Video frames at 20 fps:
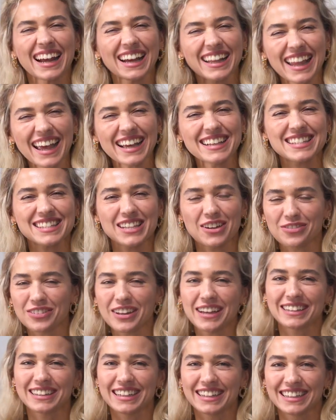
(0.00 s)
I like stuff
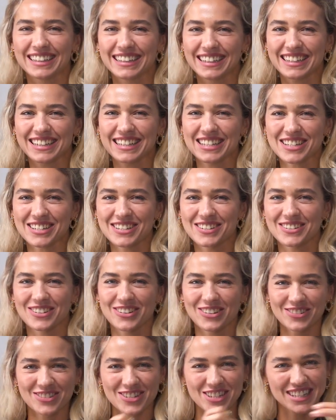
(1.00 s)
like that in the kitchen, you
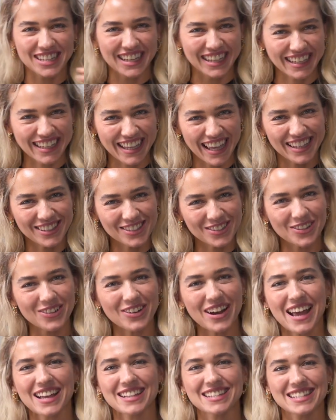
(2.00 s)
know, just get your
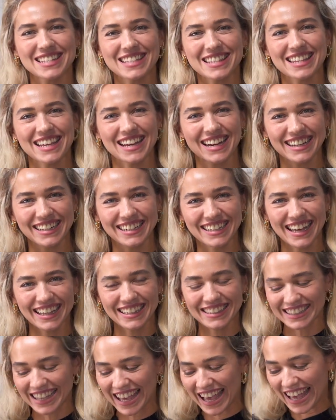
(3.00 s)
hands in there,
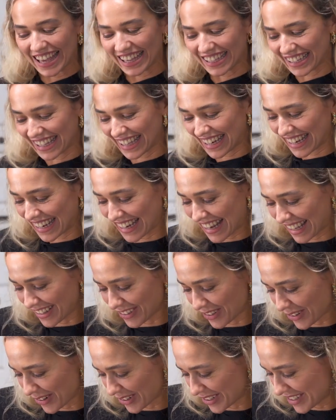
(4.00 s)
get in
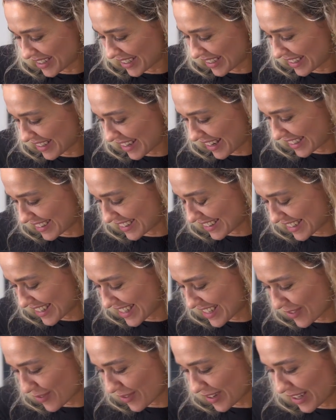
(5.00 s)
and dirty. I think
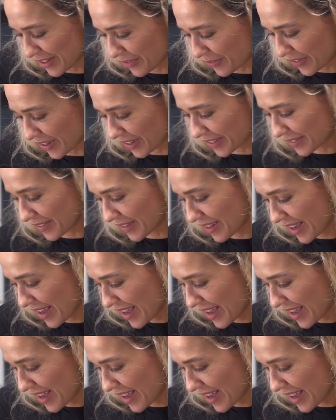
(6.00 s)
it's really fun.